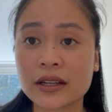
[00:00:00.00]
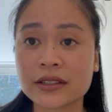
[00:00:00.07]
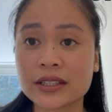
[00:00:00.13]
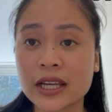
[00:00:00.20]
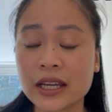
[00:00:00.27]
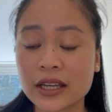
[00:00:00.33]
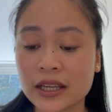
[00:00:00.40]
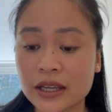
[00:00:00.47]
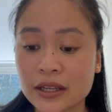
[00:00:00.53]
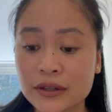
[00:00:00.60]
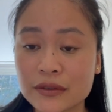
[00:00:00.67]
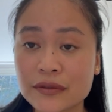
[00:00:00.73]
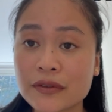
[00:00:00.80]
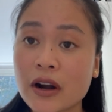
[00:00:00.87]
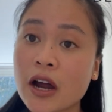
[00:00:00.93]

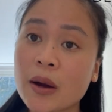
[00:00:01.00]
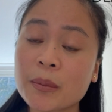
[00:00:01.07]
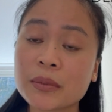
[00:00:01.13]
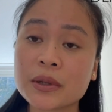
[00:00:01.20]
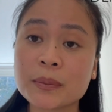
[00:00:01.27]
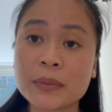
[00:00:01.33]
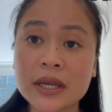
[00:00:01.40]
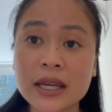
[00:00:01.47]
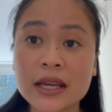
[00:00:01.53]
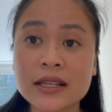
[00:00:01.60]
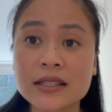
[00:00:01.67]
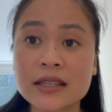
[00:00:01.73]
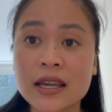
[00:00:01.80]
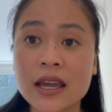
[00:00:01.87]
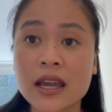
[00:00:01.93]
taken from the
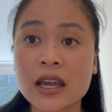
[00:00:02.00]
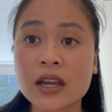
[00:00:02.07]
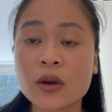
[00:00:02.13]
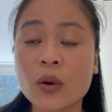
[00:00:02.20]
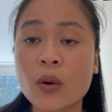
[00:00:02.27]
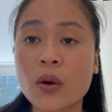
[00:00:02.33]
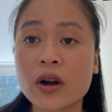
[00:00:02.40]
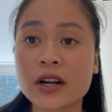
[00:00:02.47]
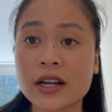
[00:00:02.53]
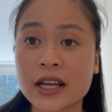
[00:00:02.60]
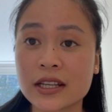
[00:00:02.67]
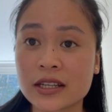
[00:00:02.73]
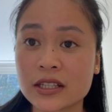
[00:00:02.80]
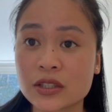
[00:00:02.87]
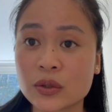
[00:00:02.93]
PSA or an
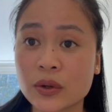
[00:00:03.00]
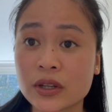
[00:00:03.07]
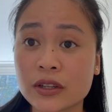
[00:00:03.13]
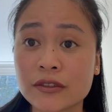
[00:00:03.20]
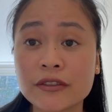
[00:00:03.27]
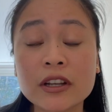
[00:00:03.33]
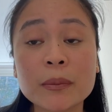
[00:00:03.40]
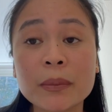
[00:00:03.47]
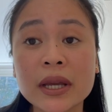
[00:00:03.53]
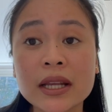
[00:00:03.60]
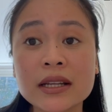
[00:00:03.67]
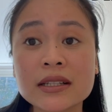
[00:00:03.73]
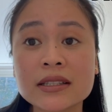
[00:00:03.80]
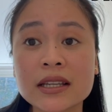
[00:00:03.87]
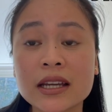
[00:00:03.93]
NSO in the
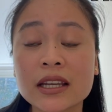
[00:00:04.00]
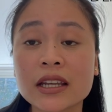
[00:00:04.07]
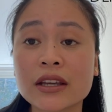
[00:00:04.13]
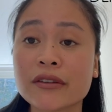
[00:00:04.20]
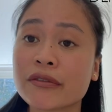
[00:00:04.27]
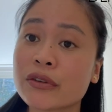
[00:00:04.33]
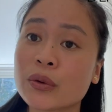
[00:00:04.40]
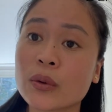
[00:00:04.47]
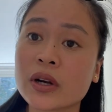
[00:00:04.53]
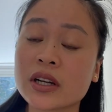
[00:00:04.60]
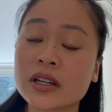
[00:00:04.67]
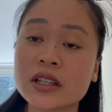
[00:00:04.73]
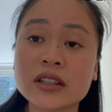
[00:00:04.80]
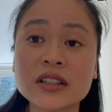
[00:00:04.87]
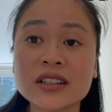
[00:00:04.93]
Philippines. And if you are
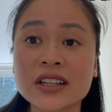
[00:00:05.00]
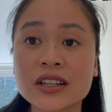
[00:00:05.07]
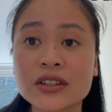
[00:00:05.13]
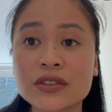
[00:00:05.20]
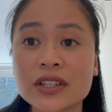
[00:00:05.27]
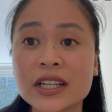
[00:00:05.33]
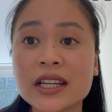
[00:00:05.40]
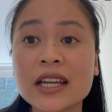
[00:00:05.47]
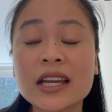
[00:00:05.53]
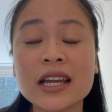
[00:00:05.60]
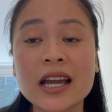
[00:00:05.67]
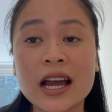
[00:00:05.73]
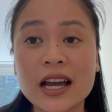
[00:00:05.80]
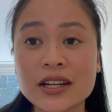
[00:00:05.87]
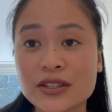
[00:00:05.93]
another country,
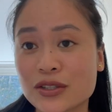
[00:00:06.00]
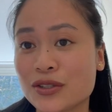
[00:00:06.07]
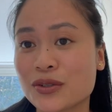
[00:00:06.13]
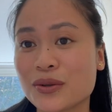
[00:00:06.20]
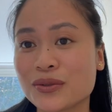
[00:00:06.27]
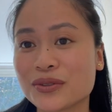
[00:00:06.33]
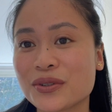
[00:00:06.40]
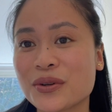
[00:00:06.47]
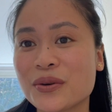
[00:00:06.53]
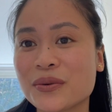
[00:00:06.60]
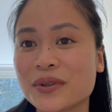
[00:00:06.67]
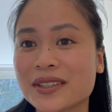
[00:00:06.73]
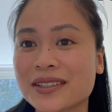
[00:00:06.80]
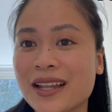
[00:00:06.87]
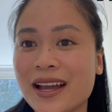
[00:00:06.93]
I just don't know
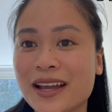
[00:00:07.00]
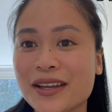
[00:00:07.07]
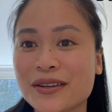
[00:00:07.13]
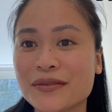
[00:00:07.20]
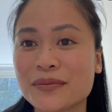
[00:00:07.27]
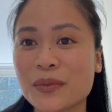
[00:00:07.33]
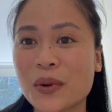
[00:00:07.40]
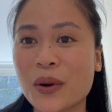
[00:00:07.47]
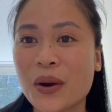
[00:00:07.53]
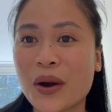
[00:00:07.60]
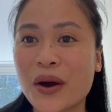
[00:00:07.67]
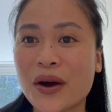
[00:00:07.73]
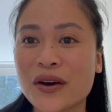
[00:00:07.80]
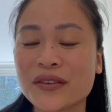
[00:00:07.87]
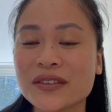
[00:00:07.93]
what type
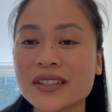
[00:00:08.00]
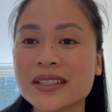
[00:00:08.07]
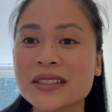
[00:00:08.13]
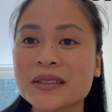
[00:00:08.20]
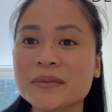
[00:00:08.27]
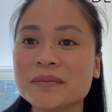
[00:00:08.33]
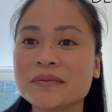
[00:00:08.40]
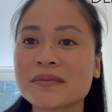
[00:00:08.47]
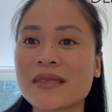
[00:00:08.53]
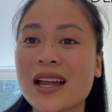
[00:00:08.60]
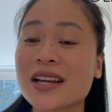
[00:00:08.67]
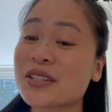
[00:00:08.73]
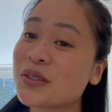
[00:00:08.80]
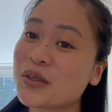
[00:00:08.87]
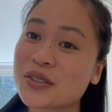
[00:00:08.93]
of
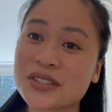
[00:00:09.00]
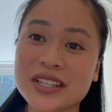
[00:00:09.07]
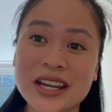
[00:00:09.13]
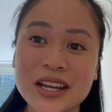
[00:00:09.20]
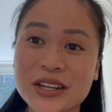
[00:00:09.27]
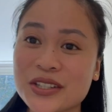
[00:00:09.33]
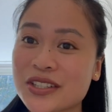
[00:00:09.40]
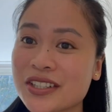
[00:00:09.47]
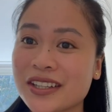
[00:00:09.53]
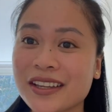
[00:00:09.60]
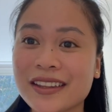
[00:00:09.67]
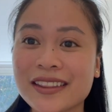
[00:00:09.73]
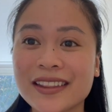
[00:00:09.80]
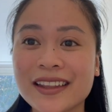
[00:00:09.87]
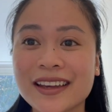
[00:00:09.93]

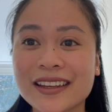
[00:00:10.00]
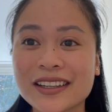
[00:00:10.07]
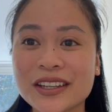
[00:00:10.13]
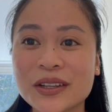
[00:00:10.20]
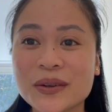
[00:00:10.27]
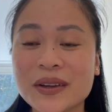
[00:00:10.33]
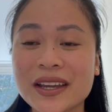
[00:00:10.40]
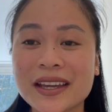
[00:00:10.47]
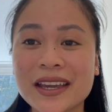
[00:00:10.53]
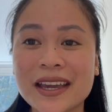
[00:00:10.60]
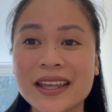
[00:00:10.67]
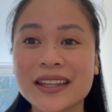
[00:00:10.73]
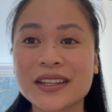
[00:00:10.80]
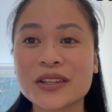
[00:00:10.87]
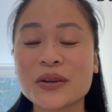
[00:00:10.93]
association that you can
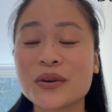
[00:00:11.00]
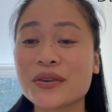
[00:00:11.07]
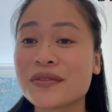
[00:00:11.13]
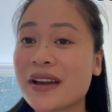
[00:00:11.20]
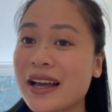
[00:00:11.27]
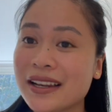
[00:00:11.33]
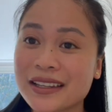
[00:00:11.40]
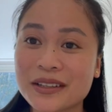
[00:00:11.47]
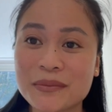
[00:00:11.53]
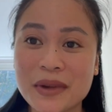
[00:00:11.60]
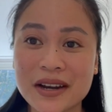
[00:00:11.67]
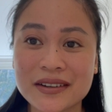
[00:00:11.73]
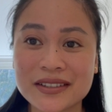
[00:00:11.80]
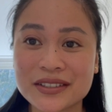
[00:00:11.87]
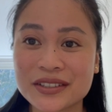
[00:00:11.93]
get your valid
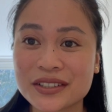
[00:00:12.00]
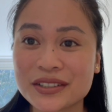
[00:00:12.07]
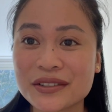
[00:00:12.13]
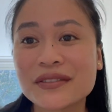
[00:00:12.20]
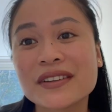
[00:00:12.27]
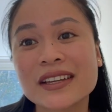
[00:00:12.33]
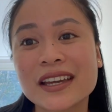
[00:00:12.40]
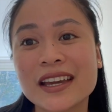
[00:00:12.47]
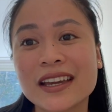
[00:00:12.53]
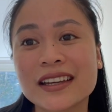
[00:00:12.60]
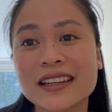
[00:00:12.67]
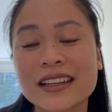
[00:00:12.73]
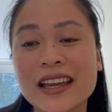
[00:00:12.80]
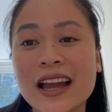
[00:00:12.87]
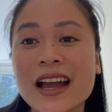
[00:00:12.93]
marriage certificate.
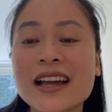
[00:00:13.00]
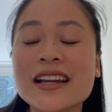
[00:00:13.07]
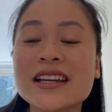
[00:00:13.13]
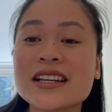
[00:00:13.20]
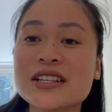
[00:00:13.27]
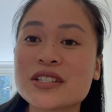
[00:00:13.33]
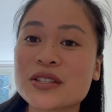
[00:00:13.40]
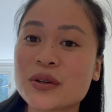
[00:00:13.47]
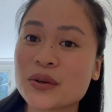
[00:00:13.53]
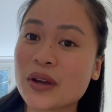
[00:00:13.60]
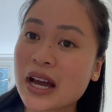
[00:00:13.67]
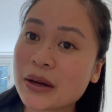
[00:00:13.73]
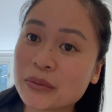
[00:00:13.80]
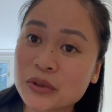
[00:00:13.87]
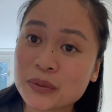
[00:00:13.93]
Yeah, so you
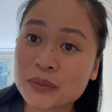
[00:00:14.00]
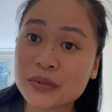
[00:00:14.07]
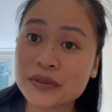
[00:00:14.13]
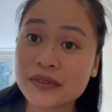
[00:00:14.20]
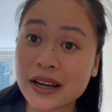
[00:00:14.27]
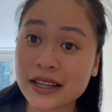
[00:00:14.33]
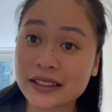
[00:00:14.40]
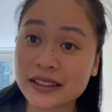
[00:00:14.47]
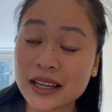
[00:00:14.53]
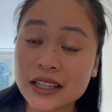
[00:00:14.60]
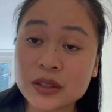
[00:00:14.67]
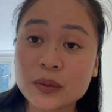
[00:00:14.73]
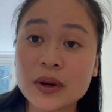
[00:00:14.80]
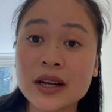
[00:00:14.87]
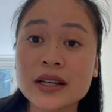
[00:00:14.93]
have to provide
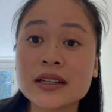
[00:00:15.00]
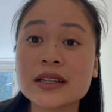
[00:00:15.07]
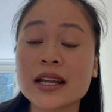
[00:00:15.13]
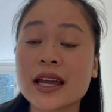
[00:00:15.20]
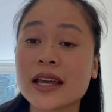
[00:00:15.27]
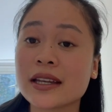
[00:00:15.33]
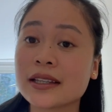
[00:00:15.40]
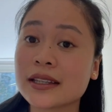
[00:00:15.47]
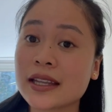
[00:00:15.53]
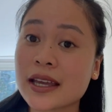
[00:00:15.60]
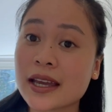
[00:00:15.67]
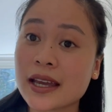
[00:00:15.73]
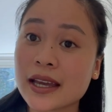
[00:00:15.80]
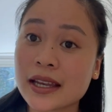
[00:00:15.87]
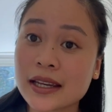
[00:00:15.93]
that one. And
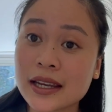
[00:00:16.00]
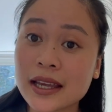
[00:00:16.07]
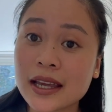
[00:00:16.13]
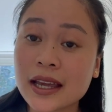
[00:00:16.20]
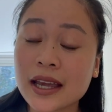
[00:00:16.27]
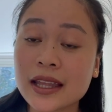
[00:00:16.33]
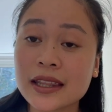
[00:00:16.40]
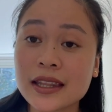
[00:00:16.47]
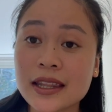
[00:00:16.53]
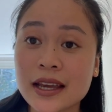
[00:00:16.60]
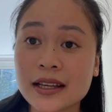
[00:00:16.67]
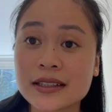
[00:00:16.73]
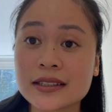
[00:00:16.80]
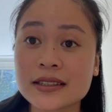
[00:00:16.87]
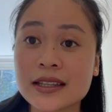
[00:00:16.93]
then the
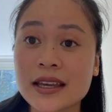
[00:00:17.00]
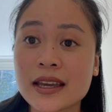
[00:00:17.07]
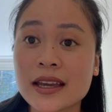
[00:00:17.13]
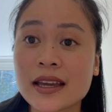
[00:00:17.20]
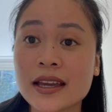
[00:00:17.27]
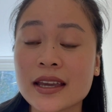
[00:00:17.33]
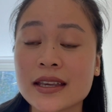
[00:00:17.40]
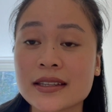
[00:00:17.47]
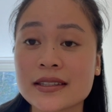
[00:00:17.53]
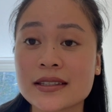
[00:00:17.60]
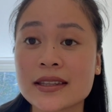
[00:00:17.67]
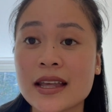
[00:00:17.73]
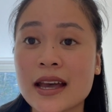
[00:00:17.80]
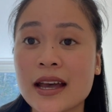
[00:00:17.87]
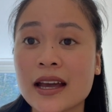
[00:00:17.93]
next thing is
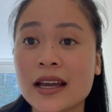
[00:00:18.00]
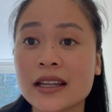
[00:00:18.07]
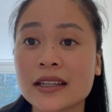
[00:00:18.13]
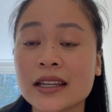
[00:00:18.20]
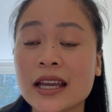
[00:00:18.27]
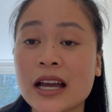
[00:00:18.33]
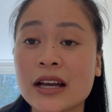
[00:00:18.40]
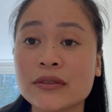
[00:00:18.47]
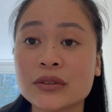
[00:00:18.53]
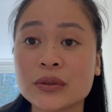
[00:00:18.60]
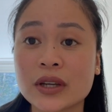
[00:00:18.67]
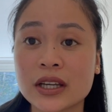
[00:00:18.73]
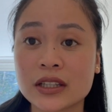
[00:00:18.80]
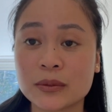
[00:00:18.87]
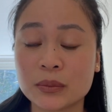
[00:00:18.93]
that they have to
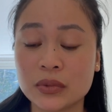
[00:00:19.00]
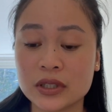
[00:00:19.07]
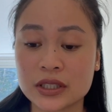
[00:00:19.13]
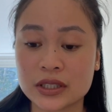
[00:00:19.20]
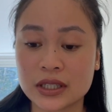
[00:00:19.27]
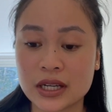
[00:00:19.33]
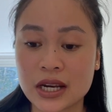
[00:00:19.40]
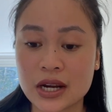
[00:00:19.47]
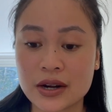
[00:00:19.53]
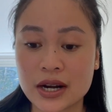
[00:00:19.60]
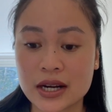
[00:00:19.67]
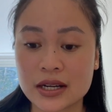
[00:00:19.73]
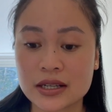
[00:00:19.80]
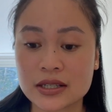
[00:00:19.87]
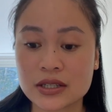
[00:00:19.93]
get a police
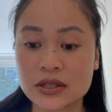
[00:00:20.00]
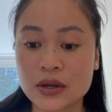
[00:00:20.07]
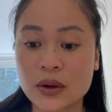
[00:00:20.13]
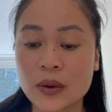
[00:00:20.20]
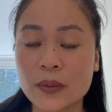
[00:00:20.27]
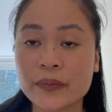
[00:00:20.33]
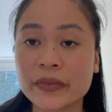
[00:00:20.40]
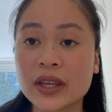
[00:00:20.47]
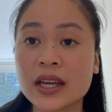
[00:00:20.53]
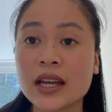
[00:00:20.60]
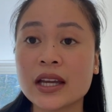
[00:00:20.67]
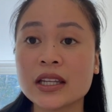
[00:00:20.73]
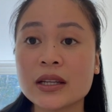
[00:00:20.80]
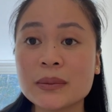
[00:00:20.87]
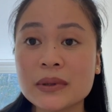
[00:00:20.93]
clearance. So
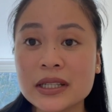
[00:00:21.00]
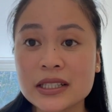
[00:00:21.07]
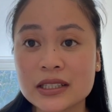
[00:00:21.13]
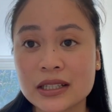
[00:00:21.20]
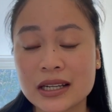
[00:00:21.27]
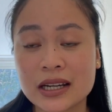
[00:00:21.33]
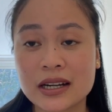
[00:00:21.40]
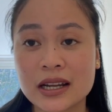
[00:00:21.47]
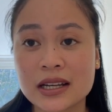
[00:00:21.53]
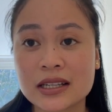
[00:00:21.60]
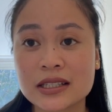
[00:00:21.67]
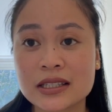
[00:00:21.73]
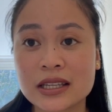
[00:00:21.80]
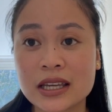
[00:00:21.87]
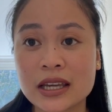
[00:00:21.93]
the police
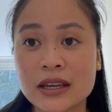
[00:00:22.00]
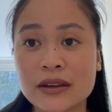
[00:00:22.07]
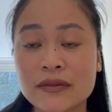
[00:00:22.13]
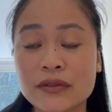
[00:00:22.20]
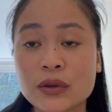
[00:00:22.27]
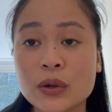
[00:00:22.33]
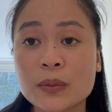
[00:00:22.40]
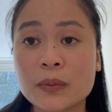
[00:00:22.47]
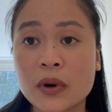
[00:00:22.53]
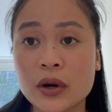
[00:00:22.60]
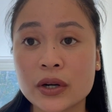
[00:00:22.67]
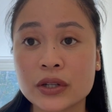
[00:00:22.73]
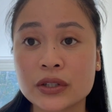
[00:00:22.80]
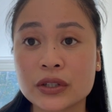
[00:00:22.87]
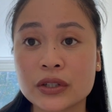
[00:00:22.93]
clearance, if your
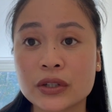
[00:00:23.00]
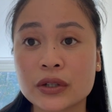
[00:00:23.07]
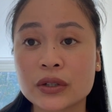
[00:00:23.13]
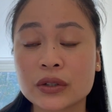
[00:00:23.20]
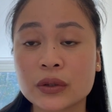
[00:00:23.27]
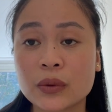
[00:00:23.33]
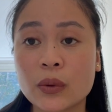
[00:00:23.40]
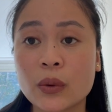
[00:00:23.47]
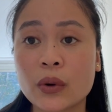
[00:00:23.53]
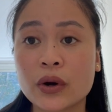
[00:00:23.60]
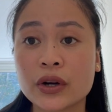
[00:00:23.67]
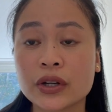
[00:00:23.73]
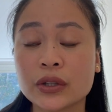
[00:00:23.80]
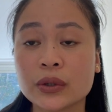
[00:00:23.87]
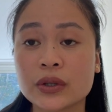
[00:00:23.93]
partner or
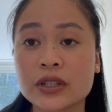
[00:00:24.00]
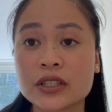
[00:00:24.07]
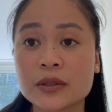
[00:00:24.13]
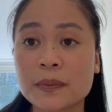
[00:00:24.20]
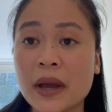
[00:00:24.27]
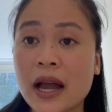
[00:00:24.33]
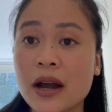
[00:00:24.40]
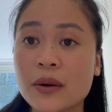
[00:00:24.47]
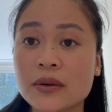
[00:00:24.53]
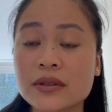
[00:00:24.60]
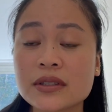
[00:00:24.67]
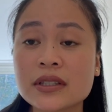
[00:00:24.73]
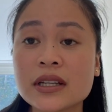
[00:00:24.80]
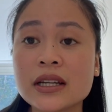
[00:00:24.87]
your spouse